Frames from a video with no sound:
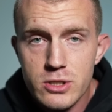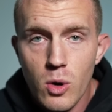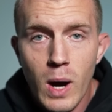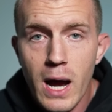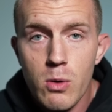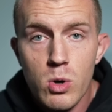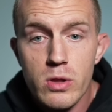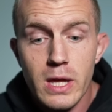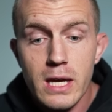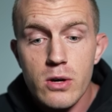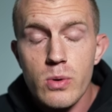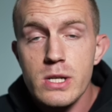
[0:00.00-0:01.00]
So how are
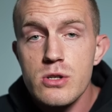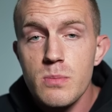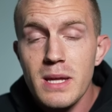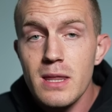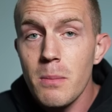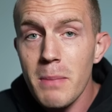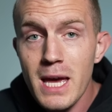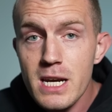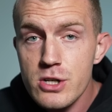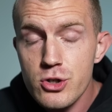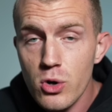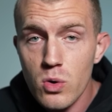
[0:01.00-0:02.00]
they going to be the
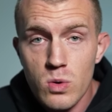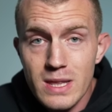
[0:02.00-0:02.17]
manager or